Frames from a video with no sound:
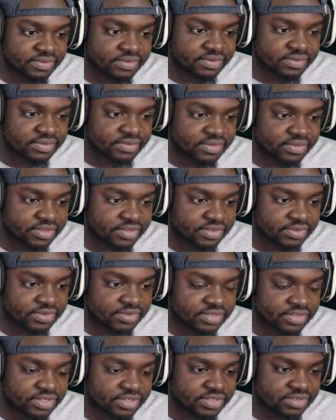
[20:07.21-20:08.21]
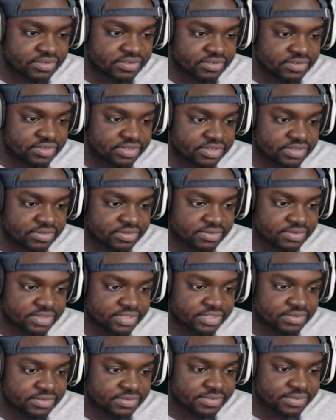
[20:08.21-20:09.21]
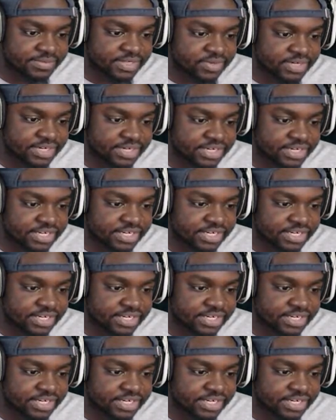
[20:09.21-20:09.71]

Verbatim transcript: Oh, oh, oh, oh. Let me go down there.